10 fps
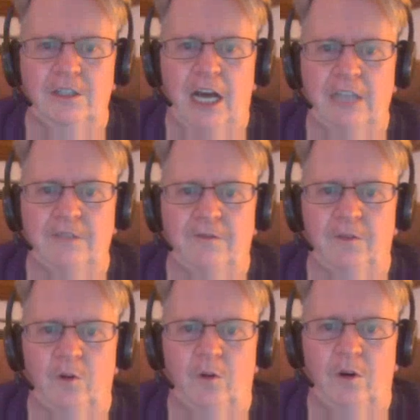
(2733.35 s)
chasm
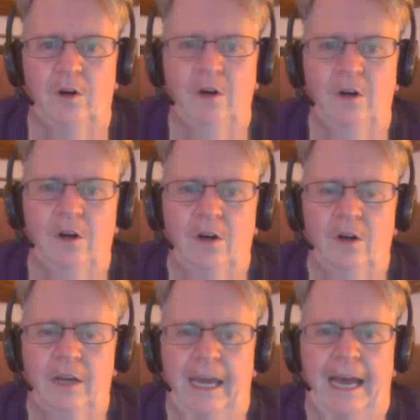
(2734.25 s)
floor.
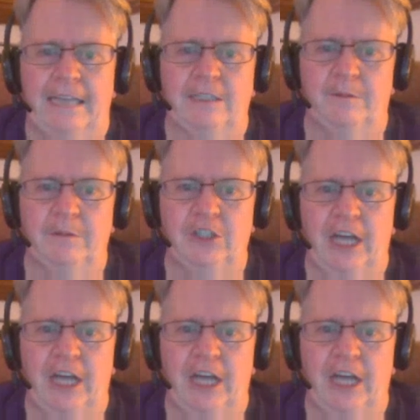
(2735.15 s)
Chasm.